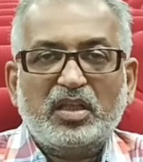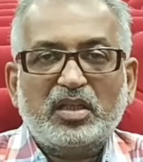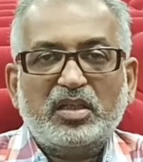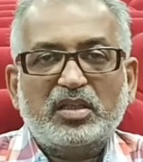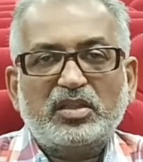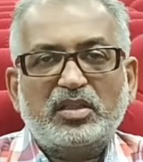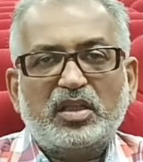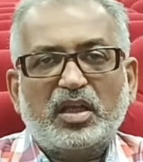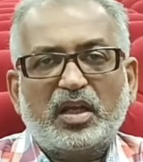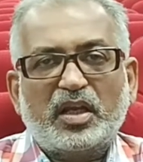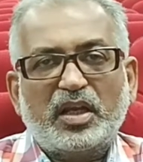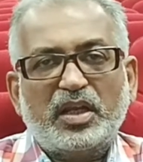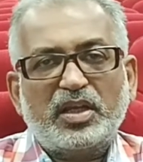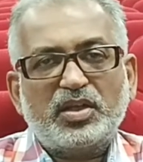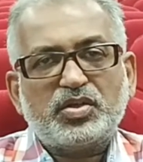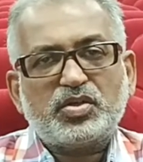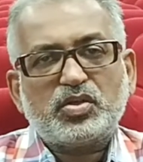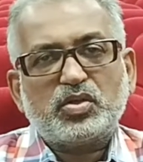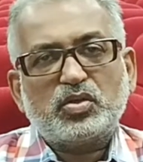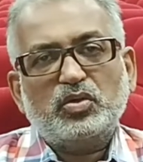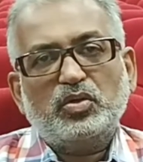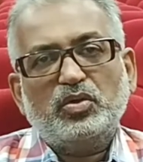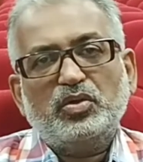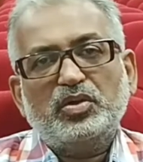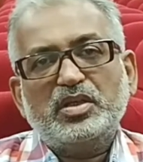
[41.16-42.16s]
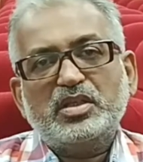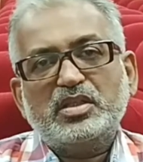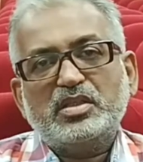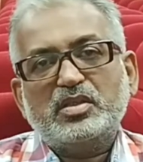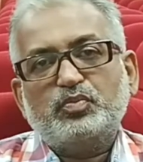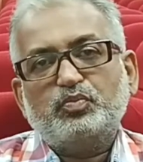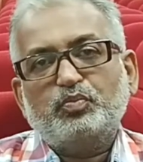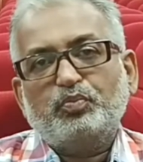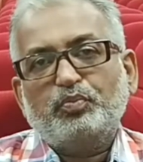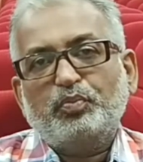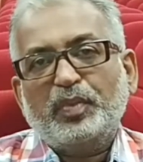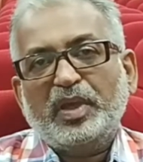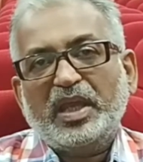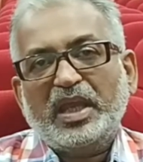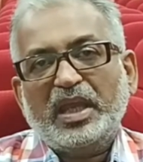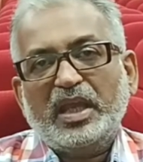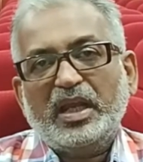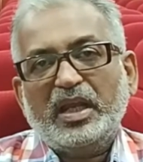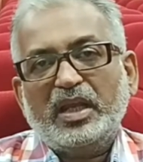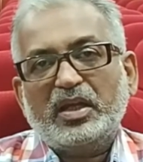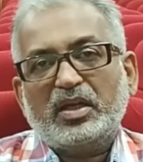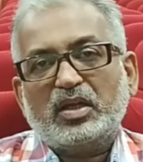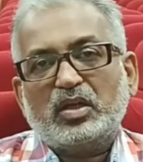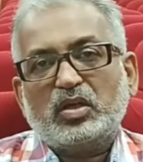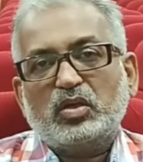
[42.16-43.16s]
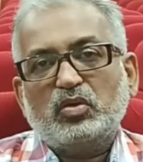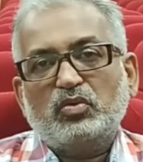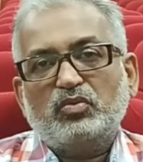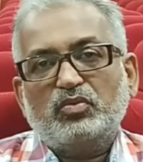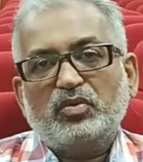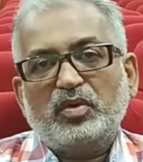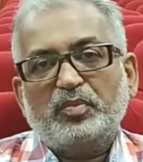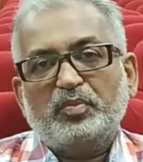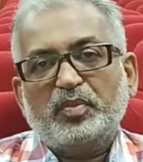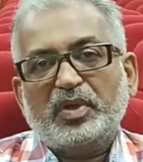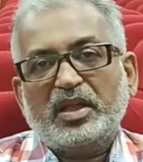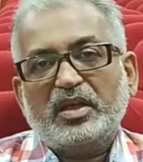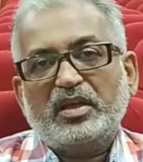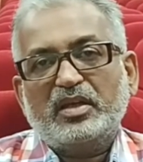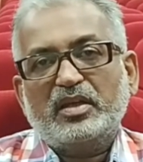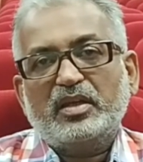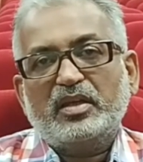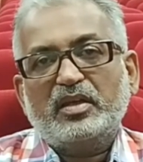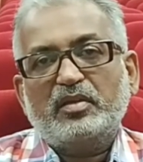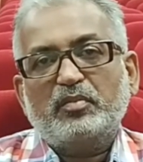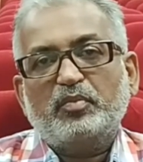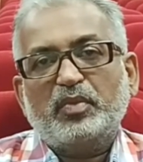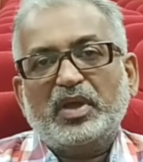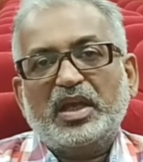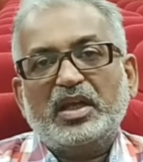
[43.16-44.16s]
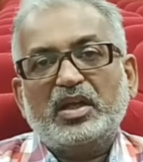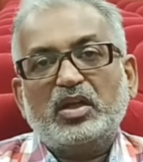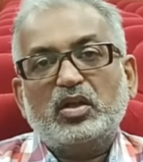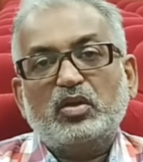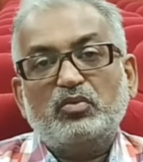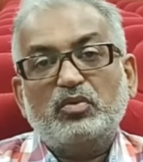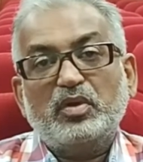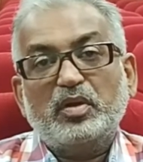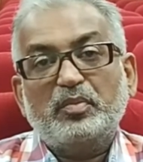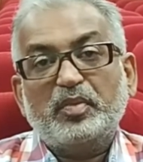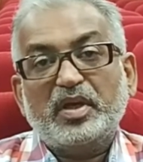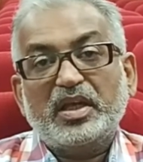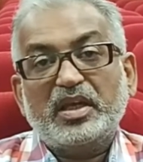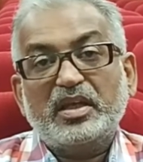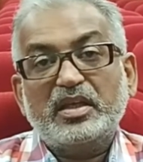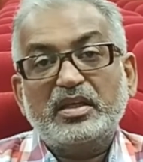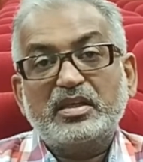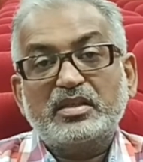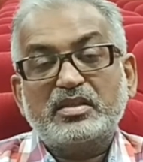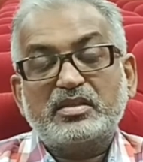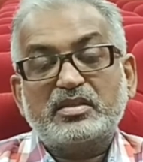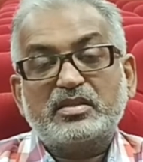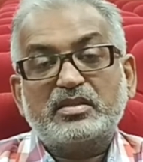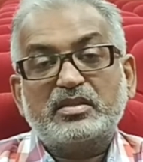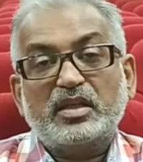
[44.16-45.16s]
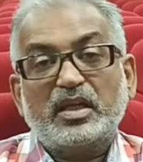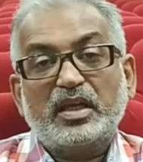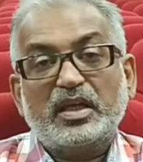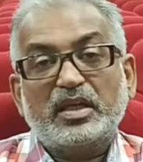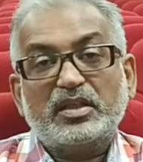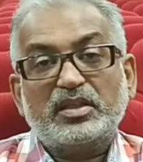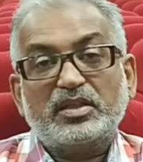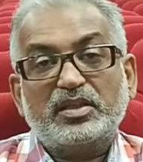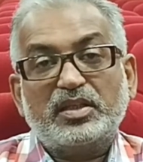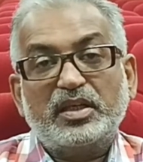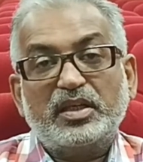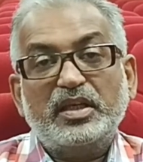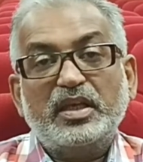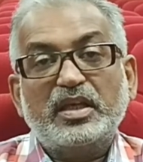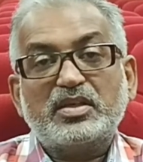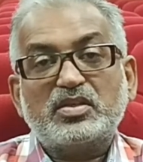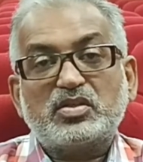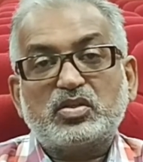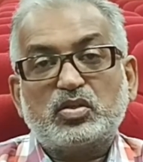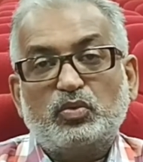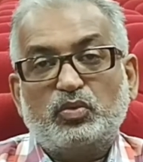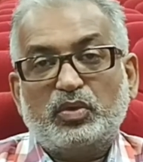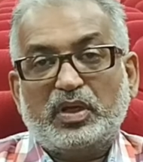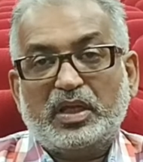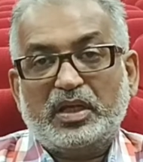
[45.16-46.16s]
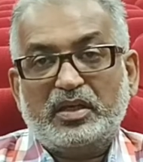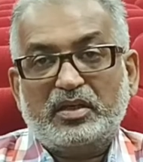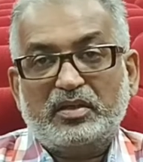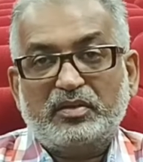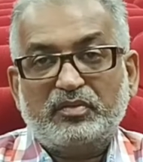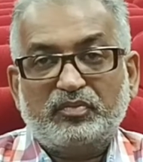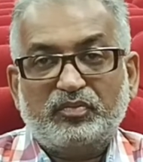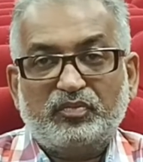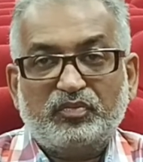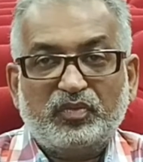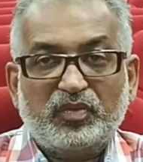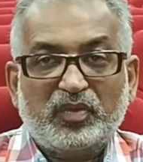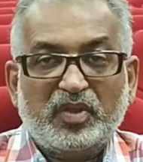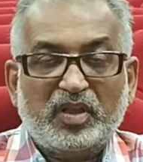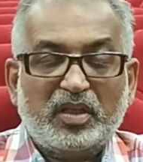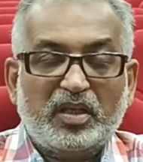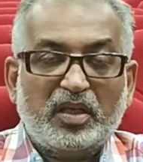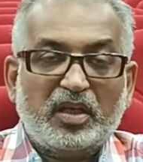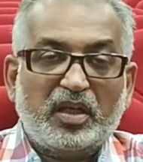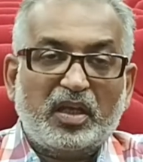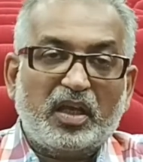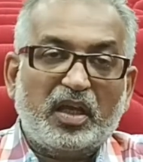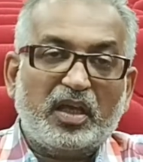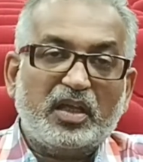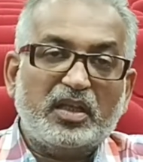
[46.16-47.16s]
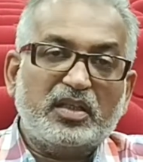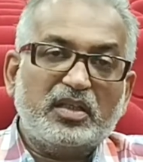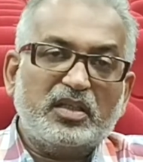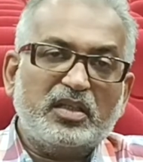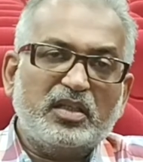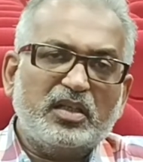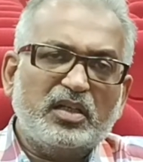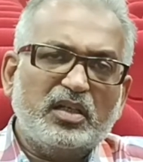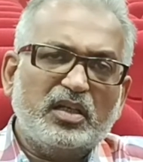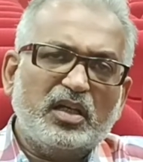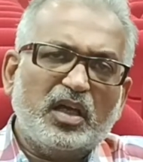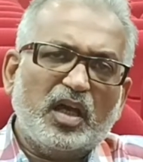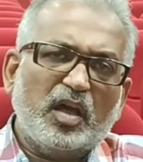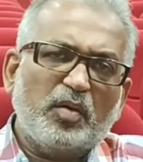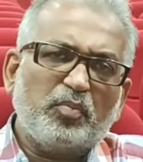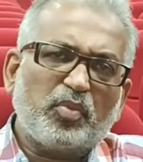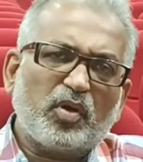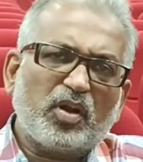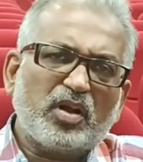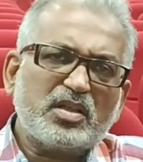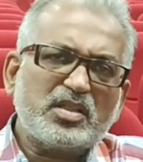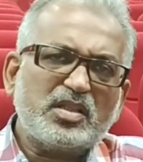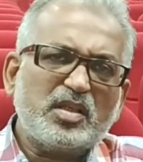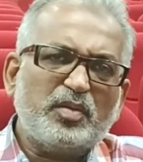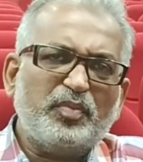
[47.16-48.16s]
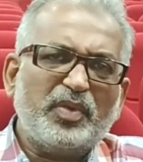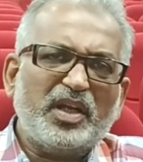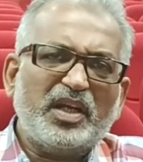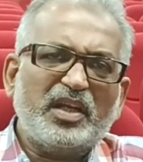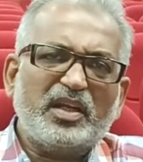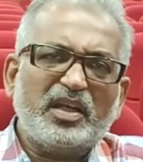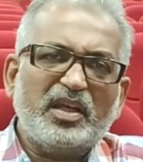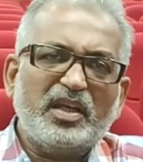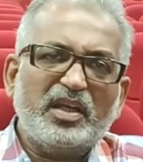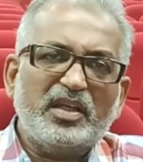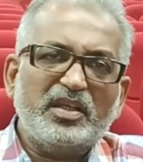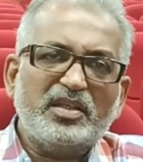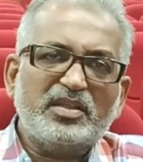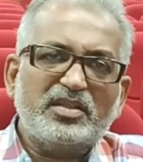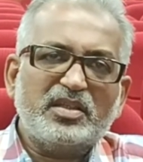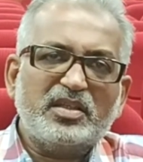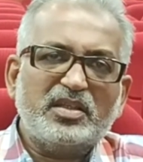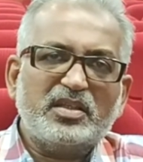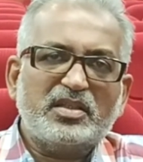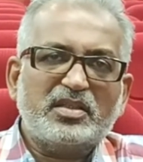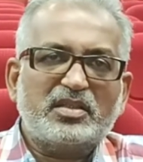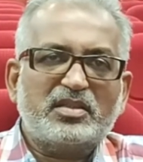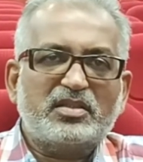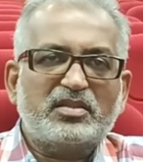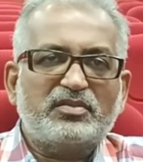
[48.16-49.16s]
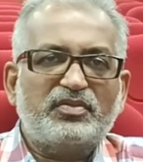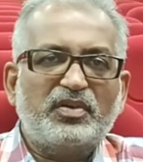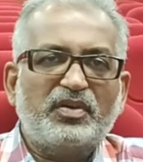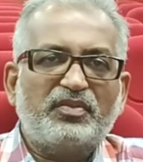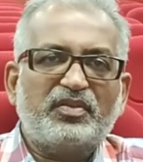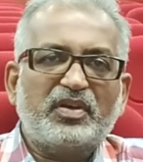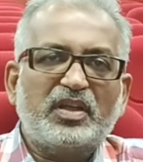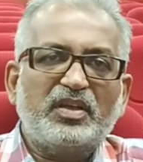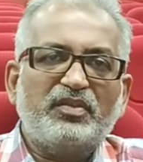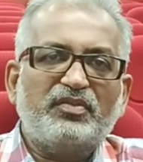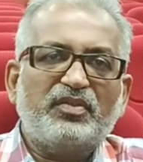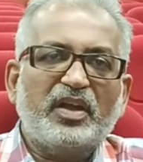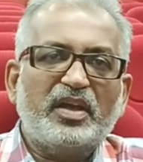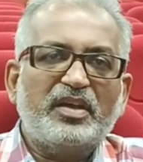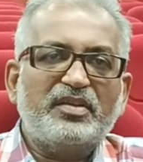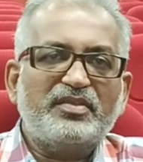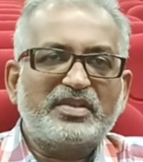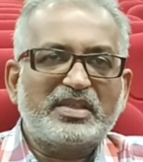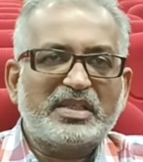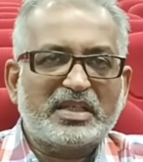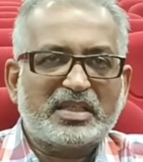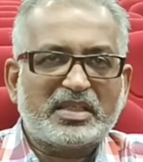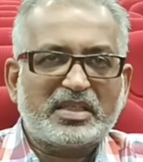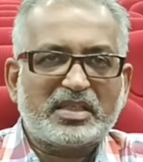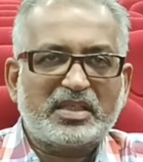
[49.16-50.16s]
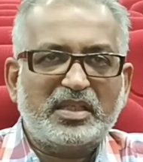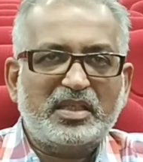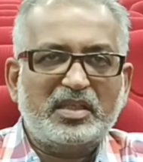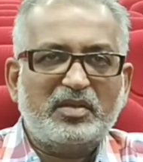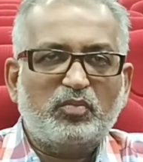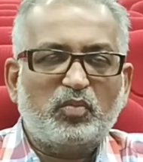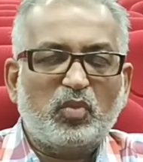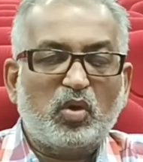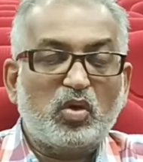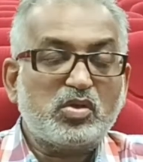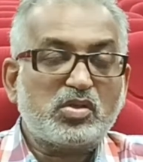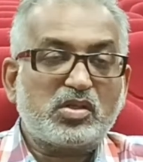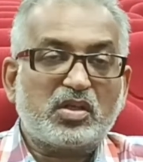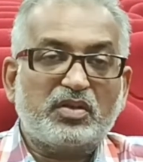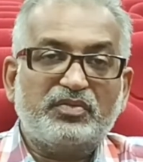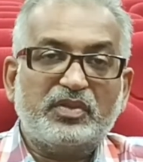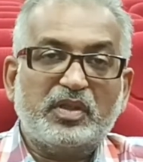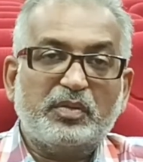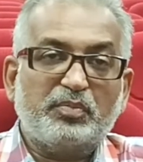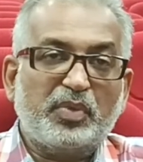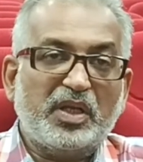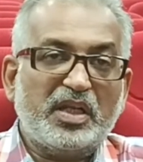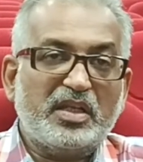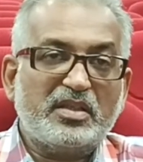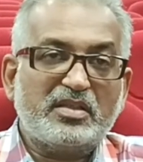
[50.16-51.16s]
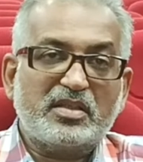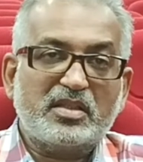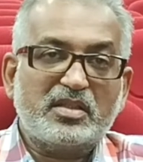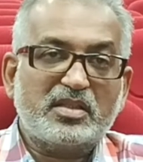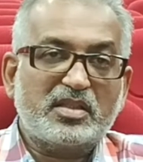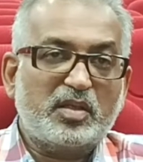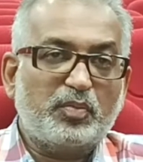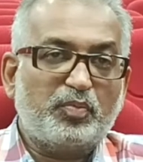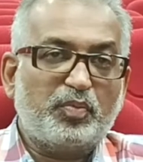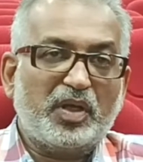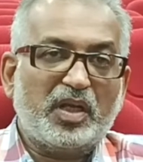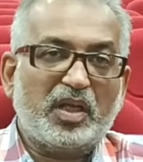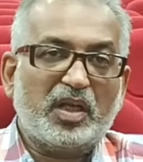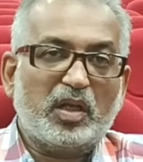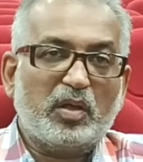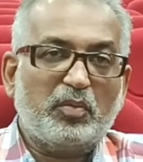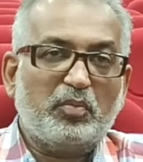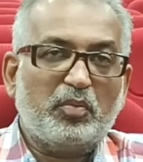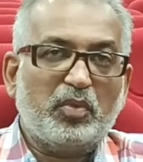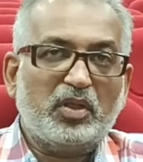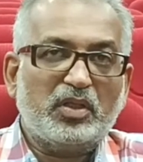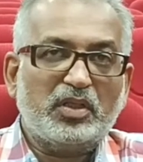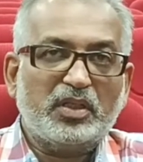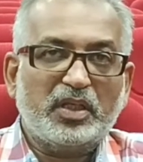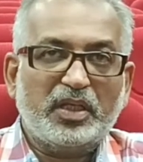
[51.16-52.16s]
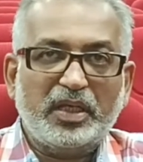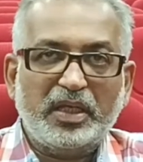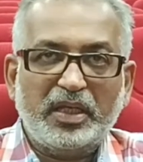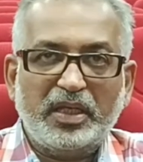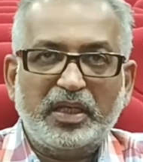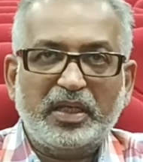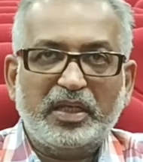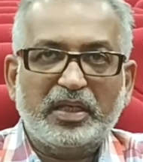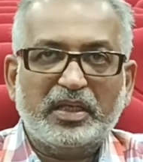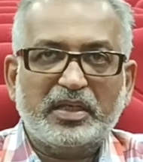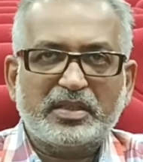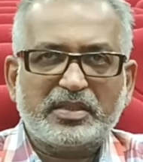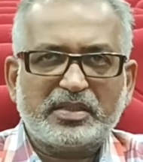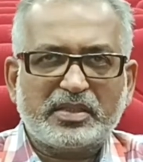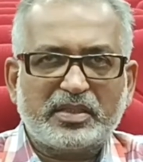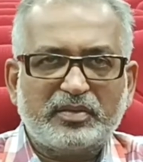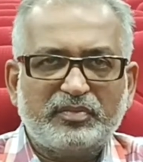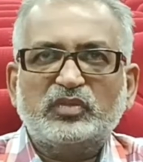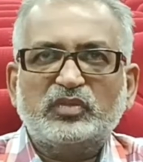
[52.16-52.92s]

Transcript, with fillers: The ratio is male to women, men to women is like 3 as to 1 and the approximate age is 55 60 most of the places depending upon the areas.